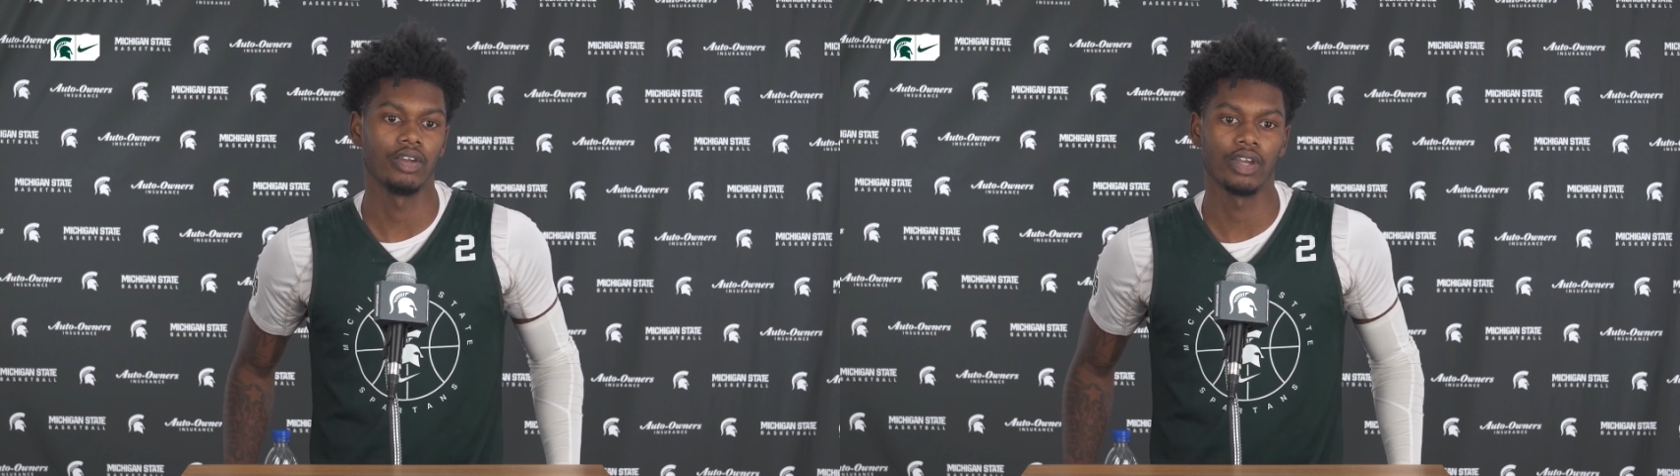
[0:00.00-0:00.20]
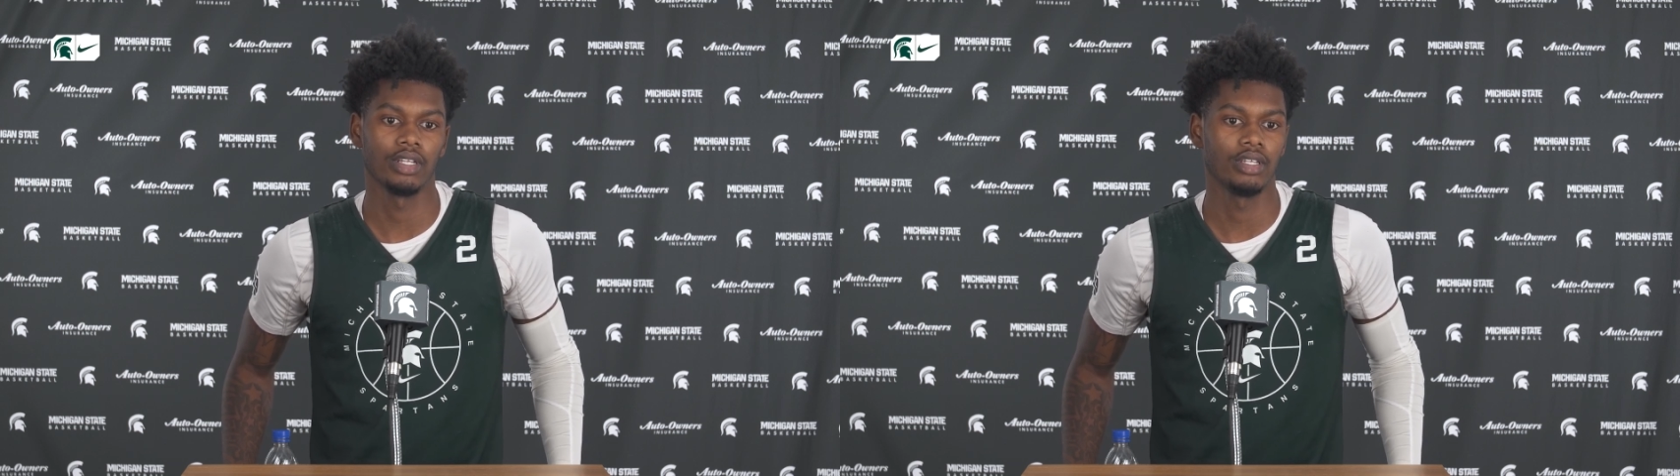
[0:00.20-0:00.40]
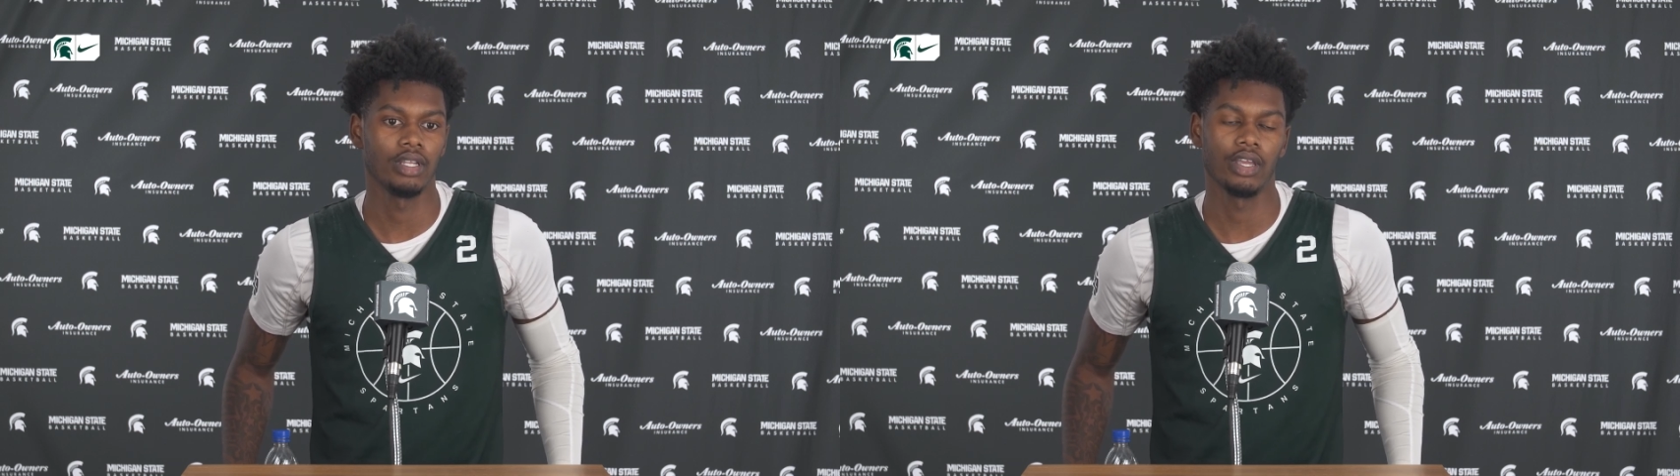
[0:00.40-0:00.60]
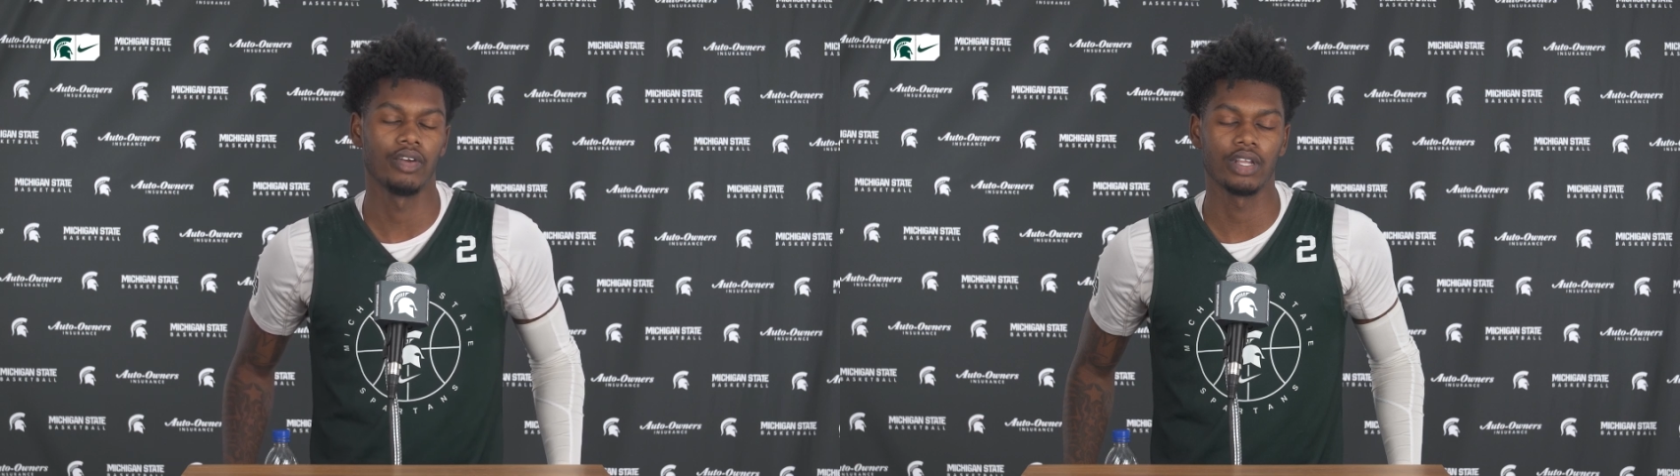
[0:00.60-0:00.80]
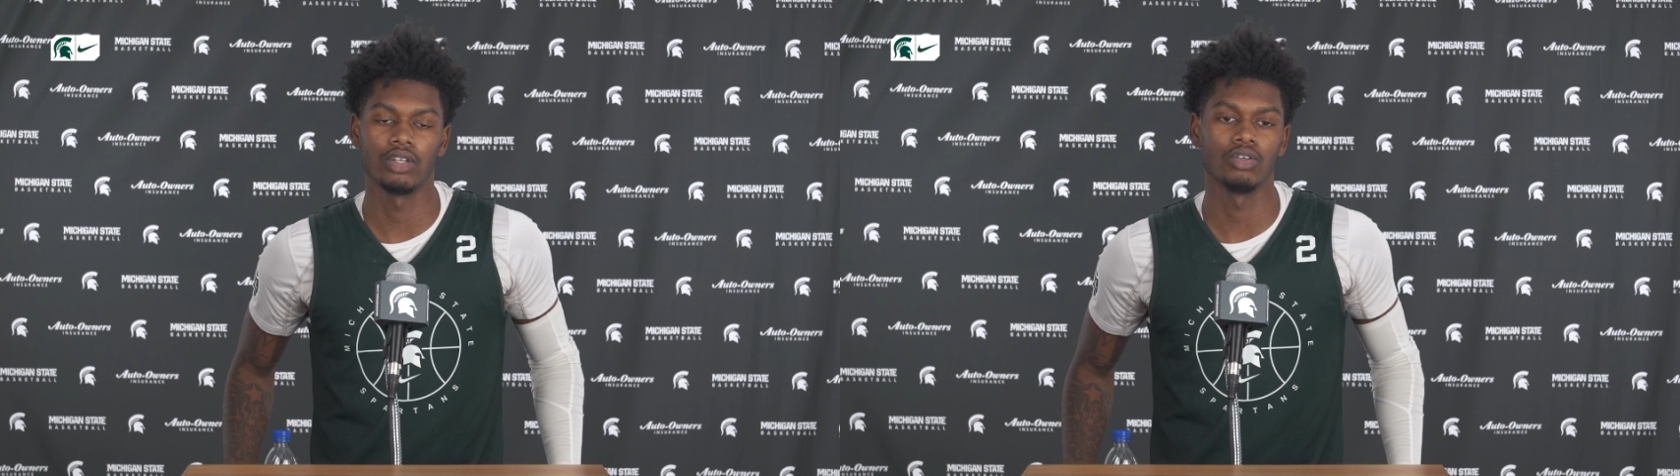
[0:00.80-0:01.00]

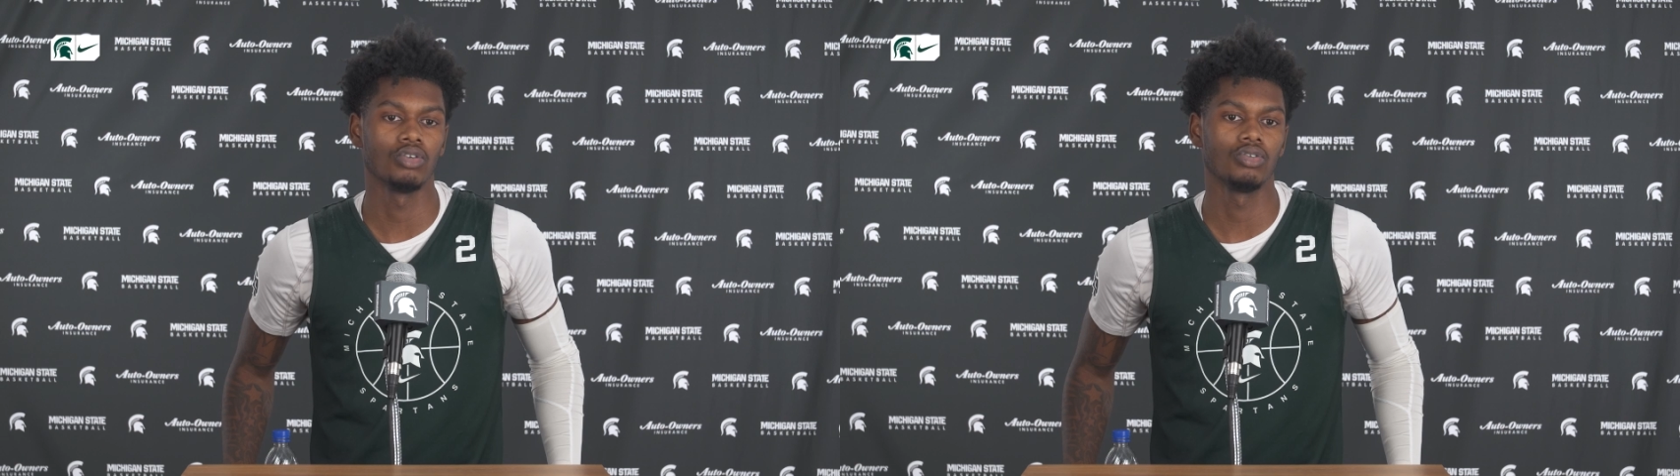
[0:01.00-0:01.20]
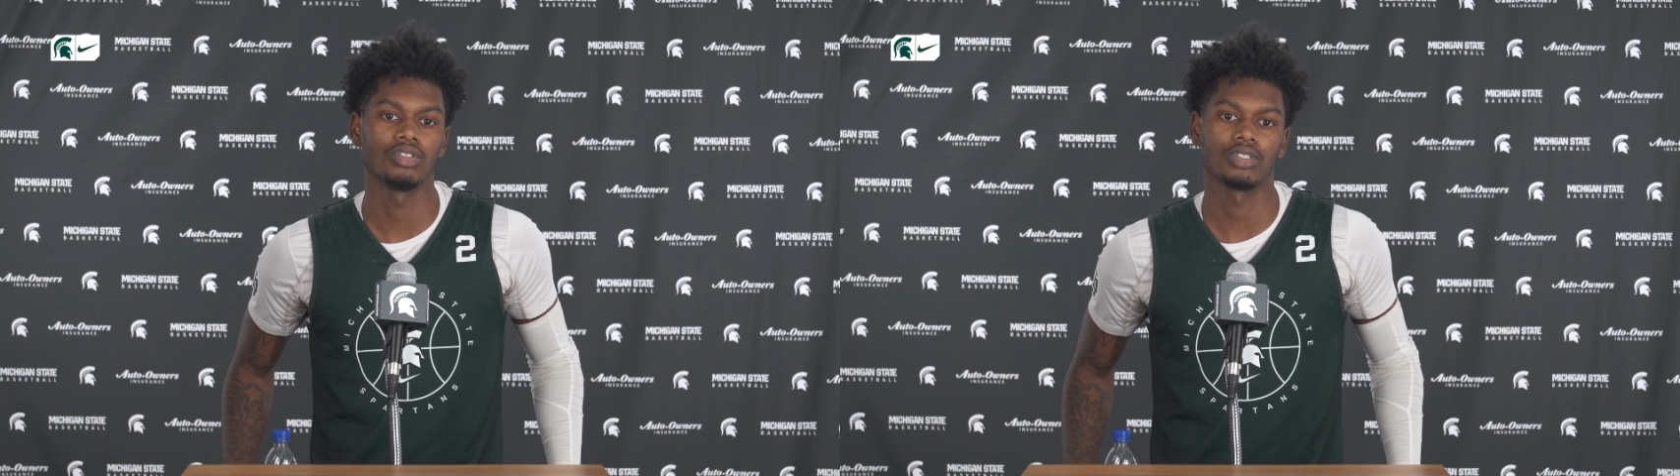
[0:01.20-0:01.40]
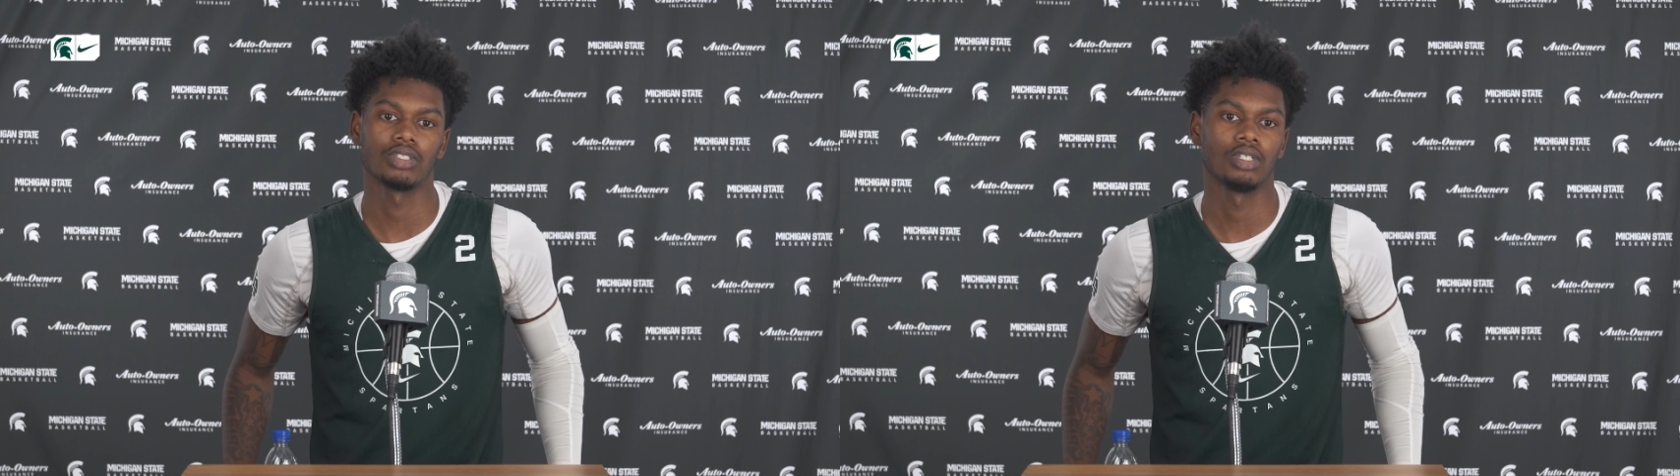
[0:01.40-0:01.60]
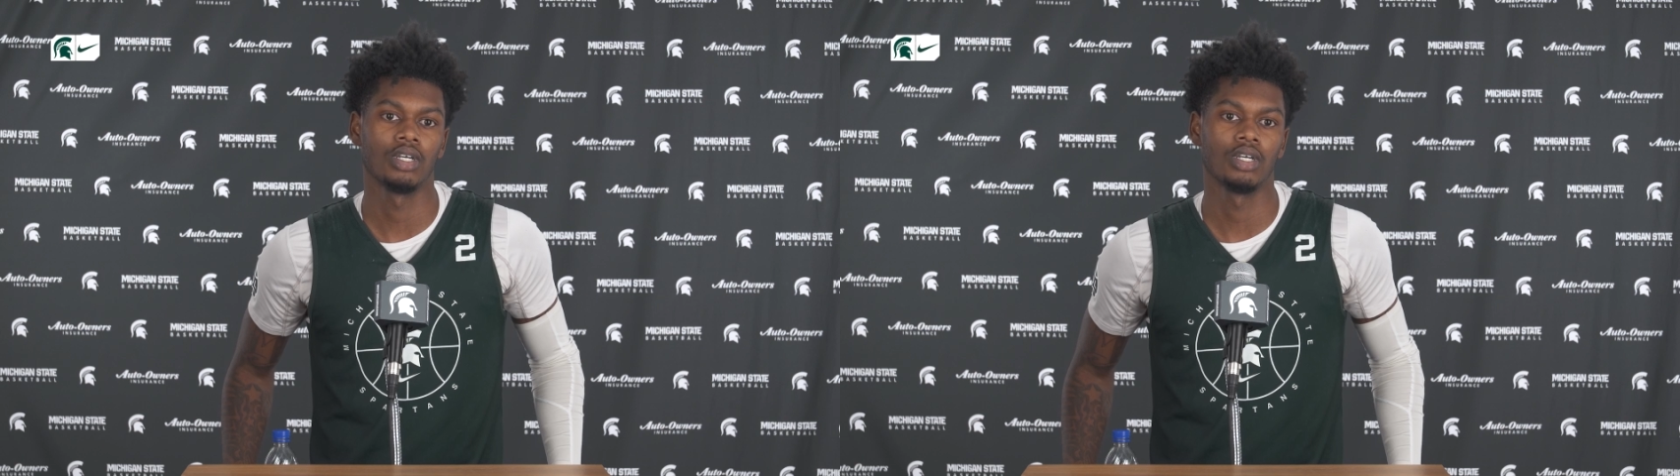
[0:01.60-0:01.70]
great dudes.